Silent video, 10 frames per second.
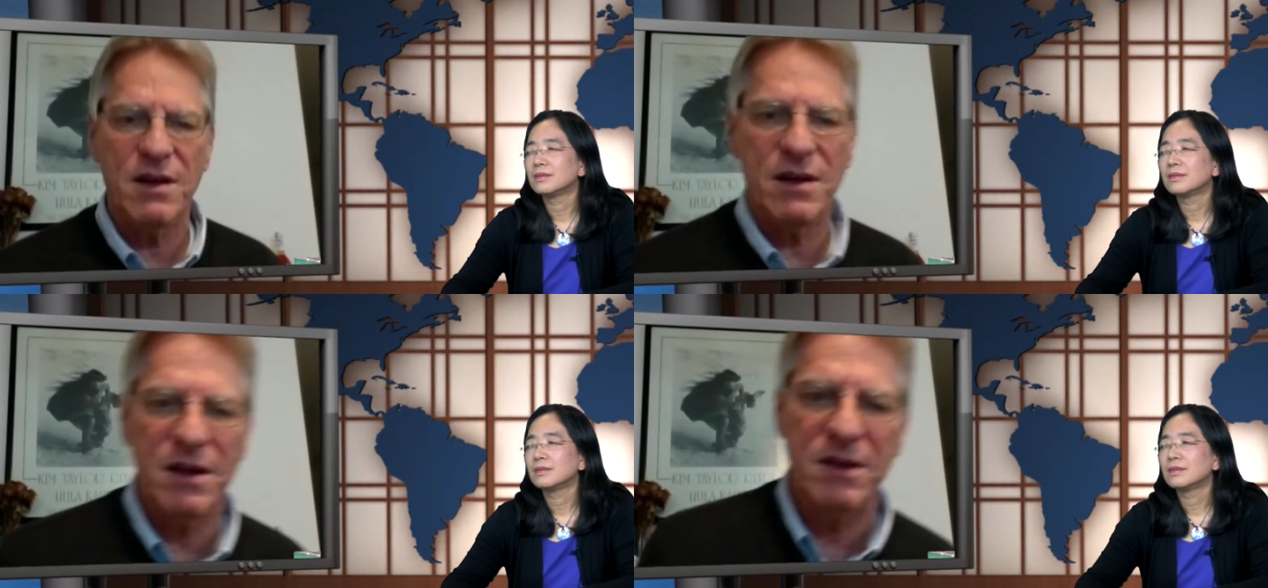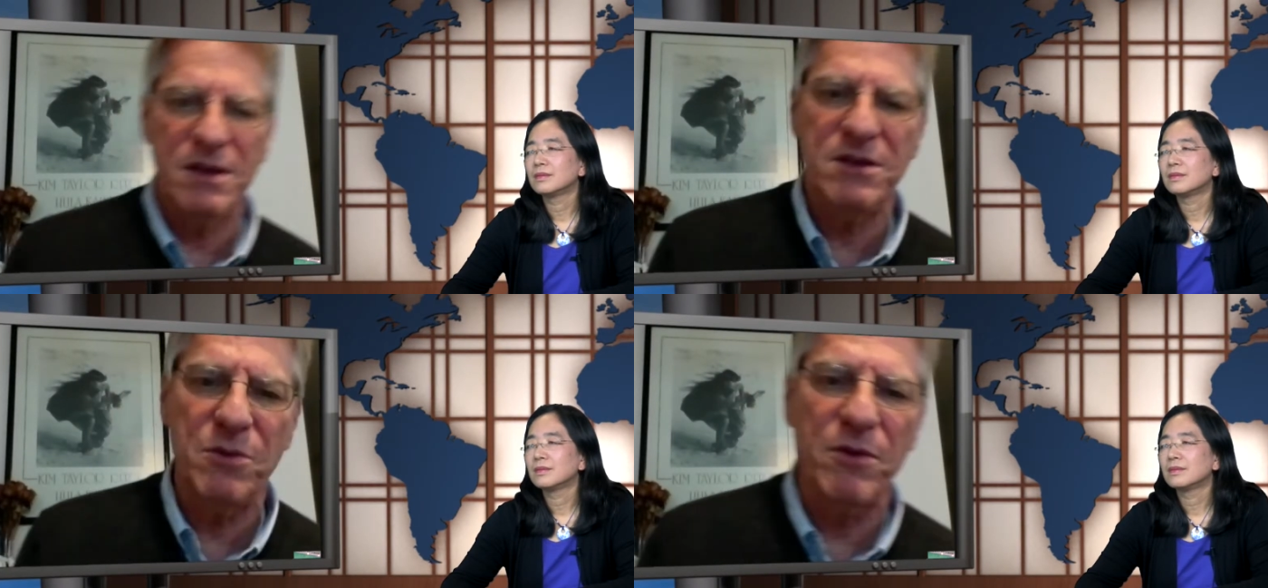
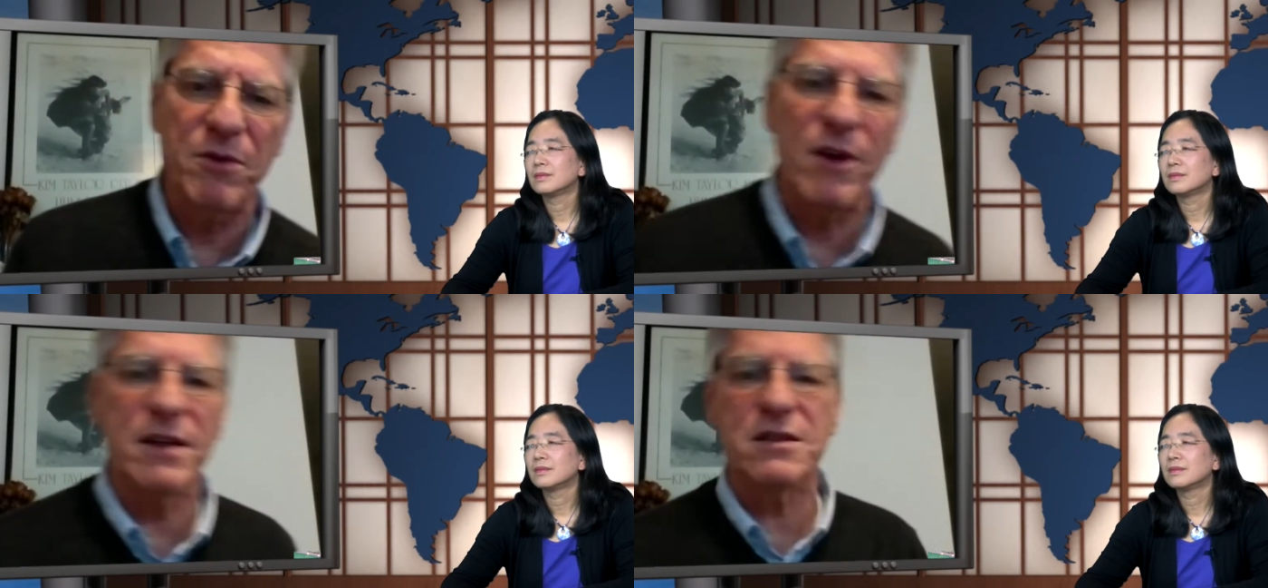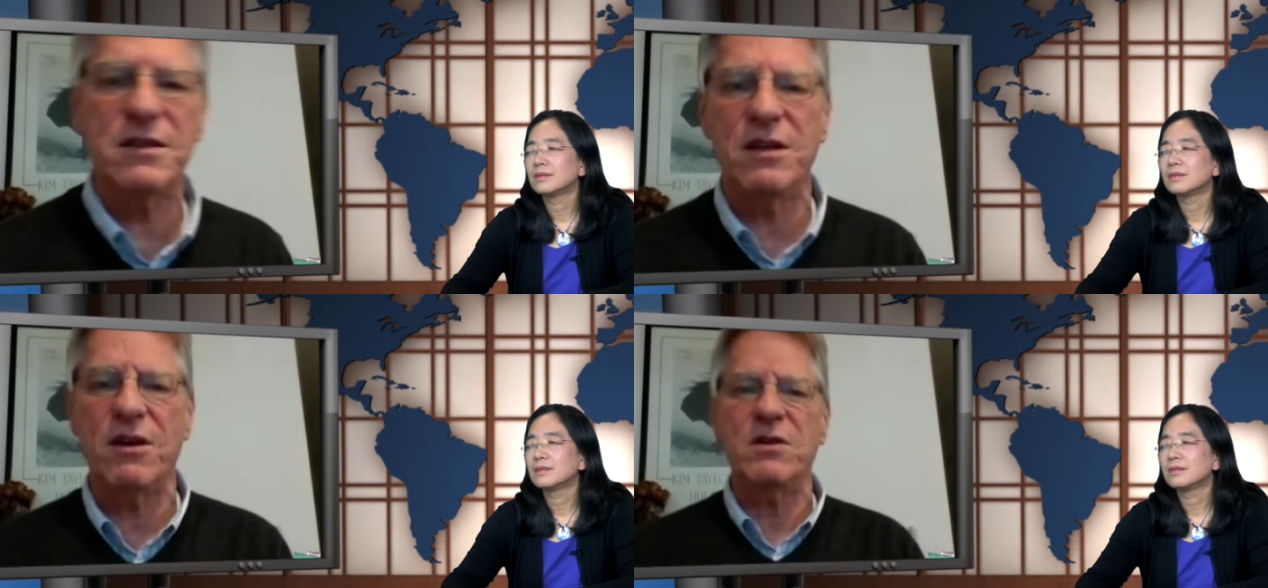Speaker 1: supervised, you know,
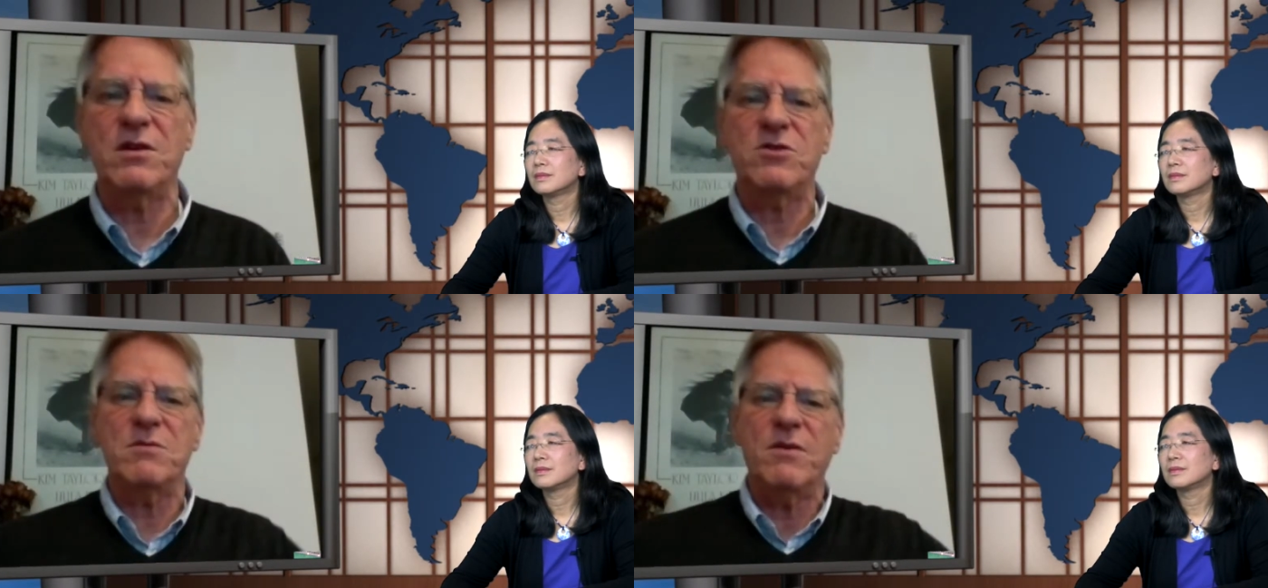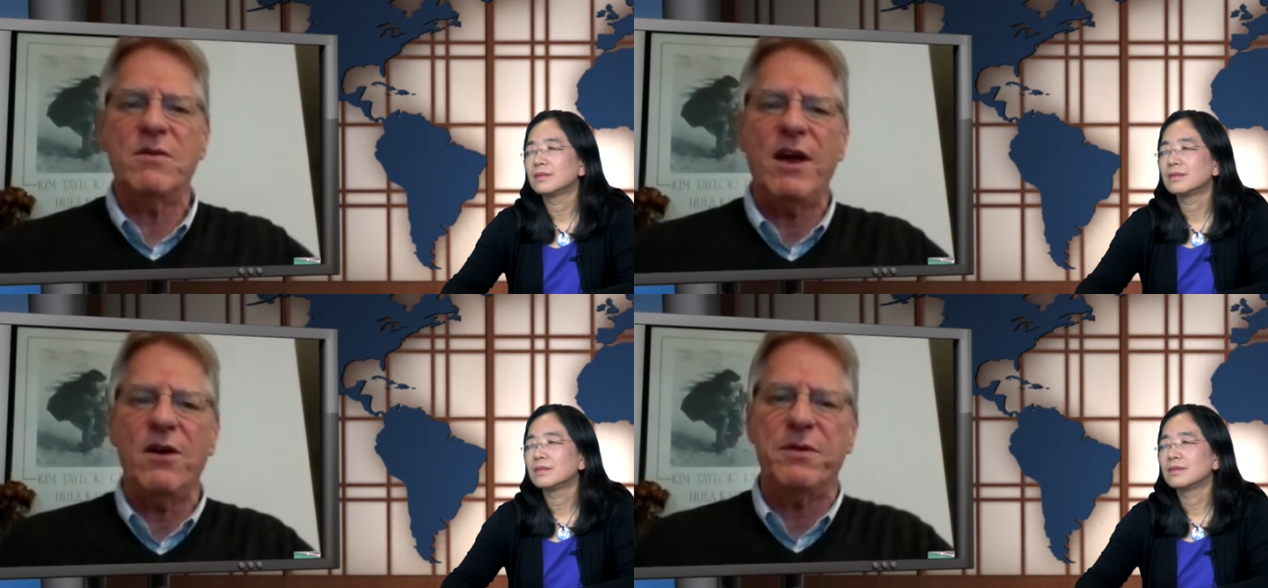in terms of health
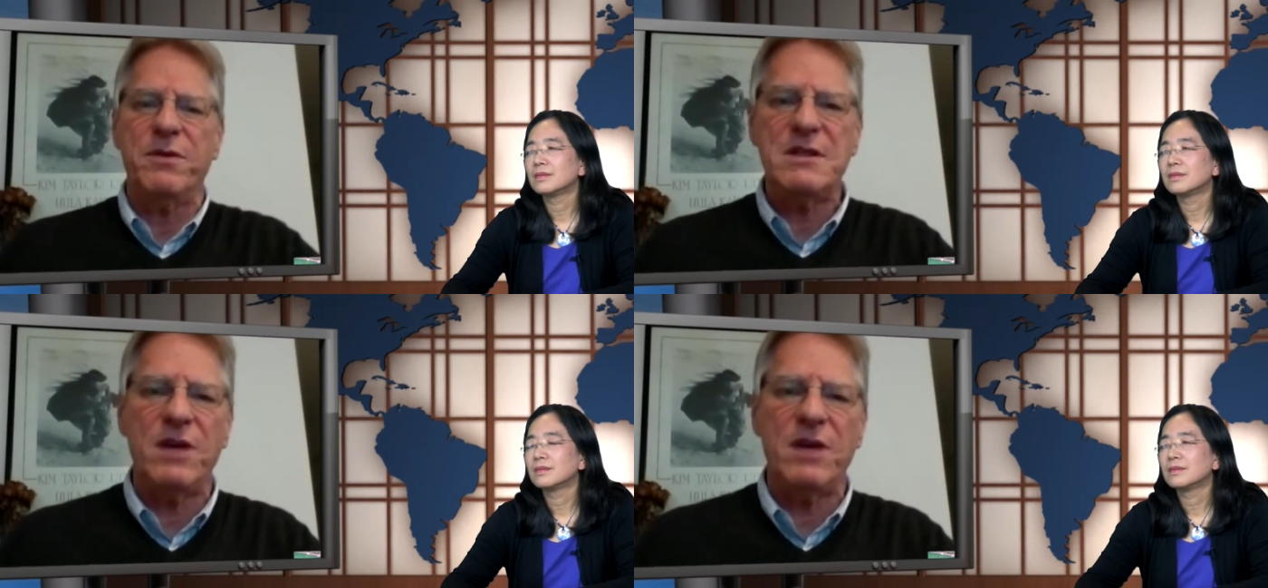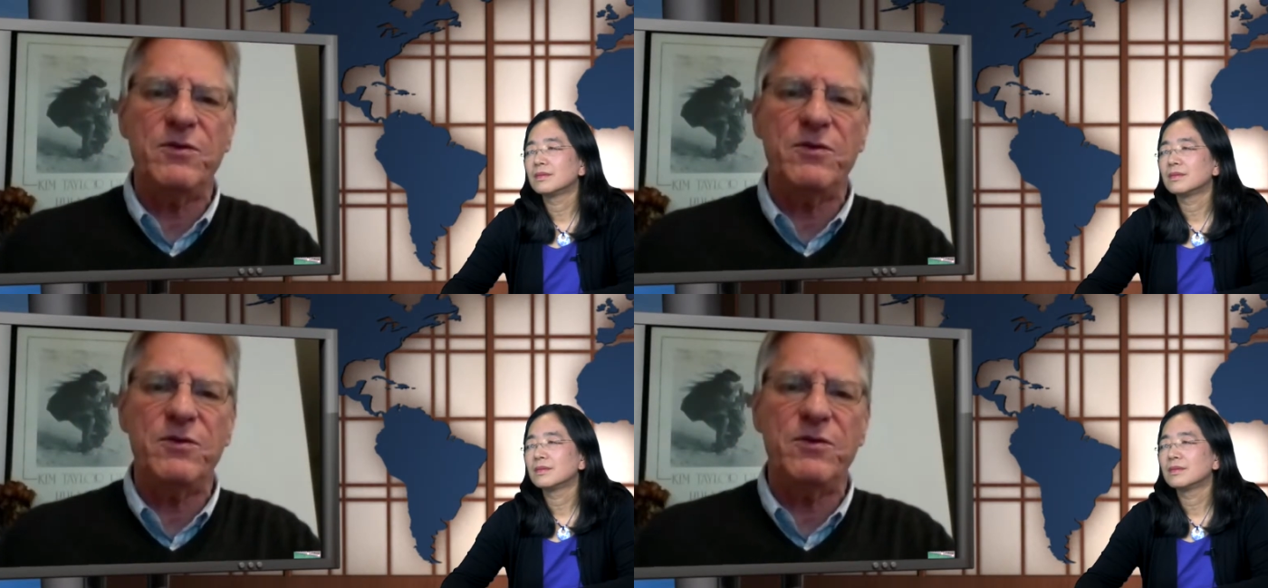and safety.